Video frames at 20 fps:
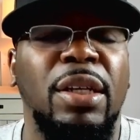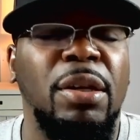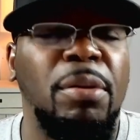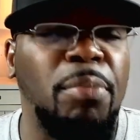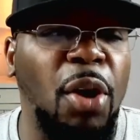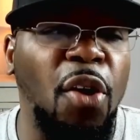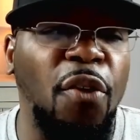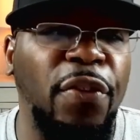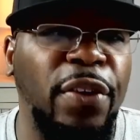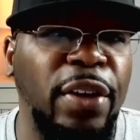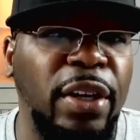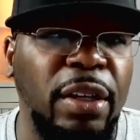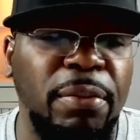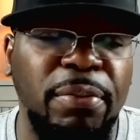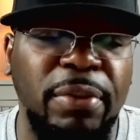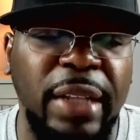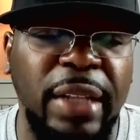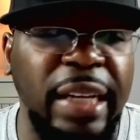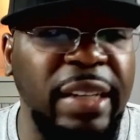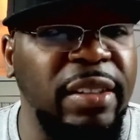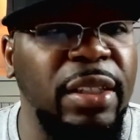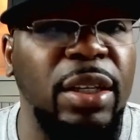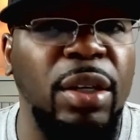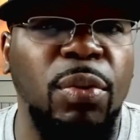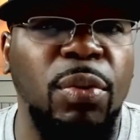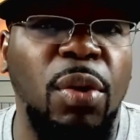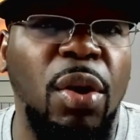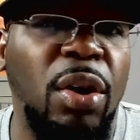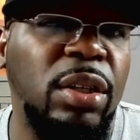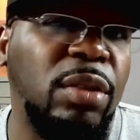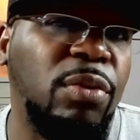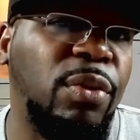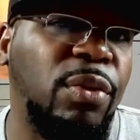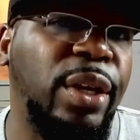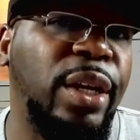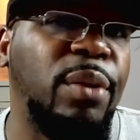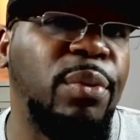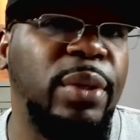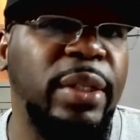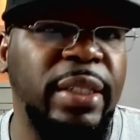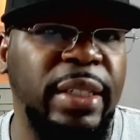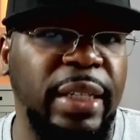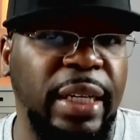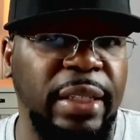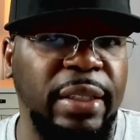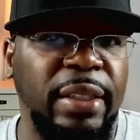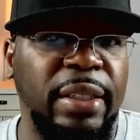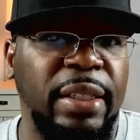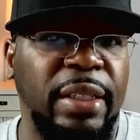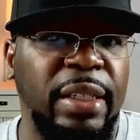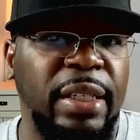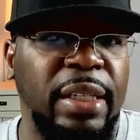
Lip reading: both of them, they still walking around with that.